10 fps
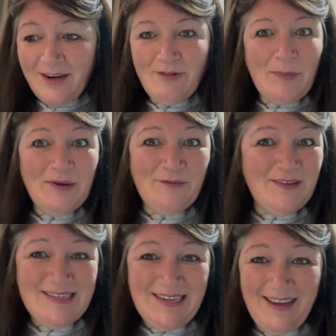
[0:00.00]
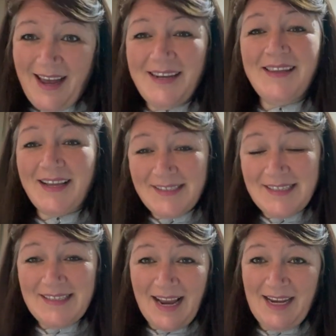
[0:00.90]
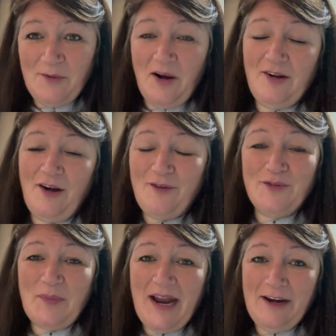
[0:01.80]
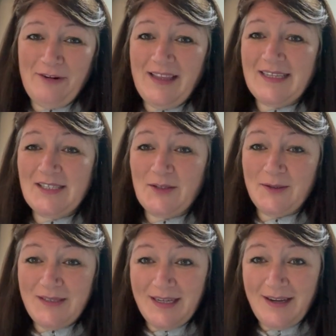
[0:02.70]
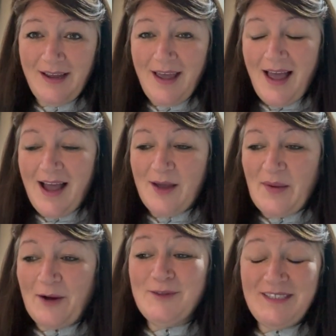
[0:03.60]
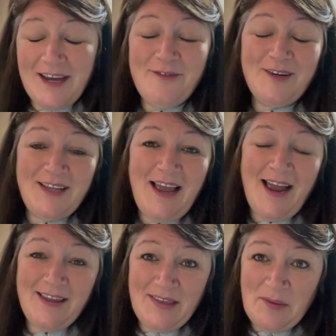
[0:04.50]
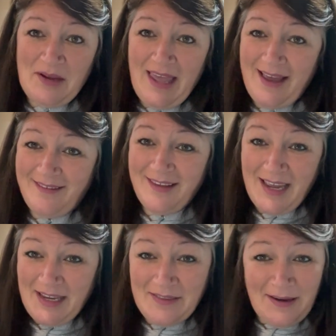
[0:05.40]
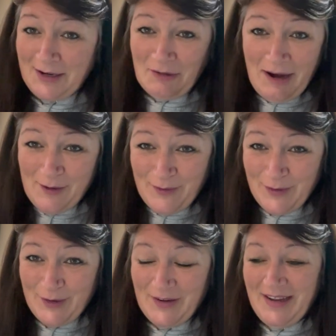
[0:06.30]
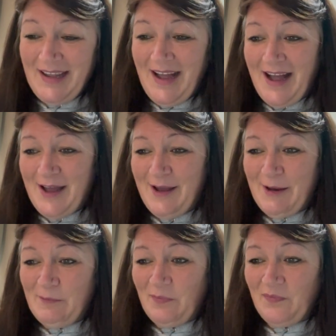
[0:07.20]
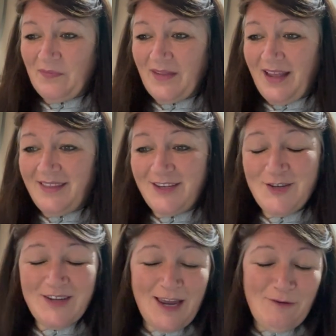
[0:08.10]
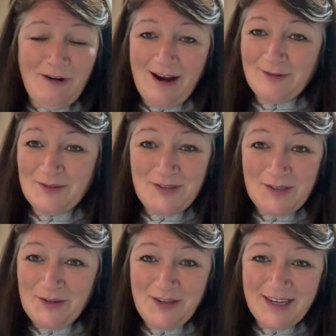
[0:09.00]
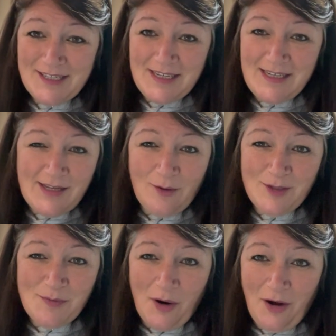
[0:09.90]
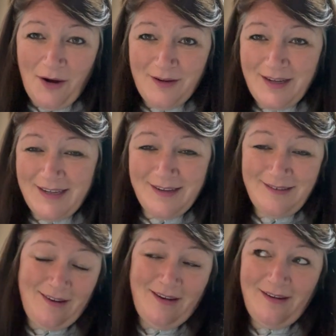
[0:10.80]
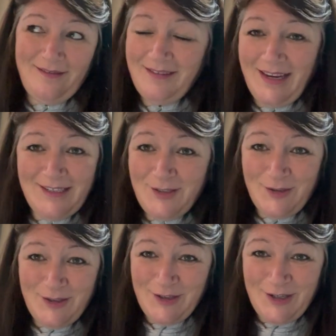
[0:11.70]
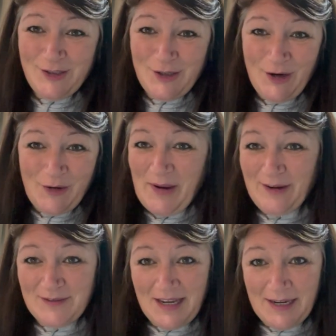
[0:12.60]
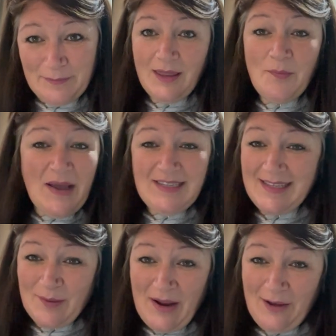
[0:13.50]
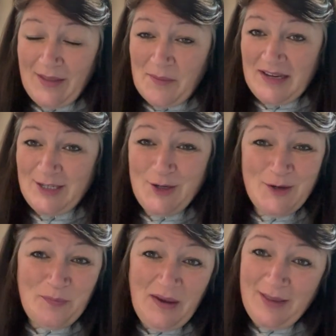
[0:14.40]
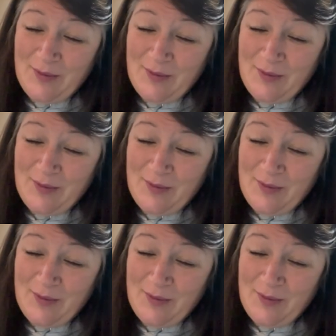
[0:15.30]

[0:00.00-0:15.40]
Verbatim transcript: rapid visit, and that's exactly what I got from hiring that scooter. I would definitely hire them again. They are great fun, and they just get you around. You know, you get to see so much more in such a shorter amount of time. The best thing about them is you can pick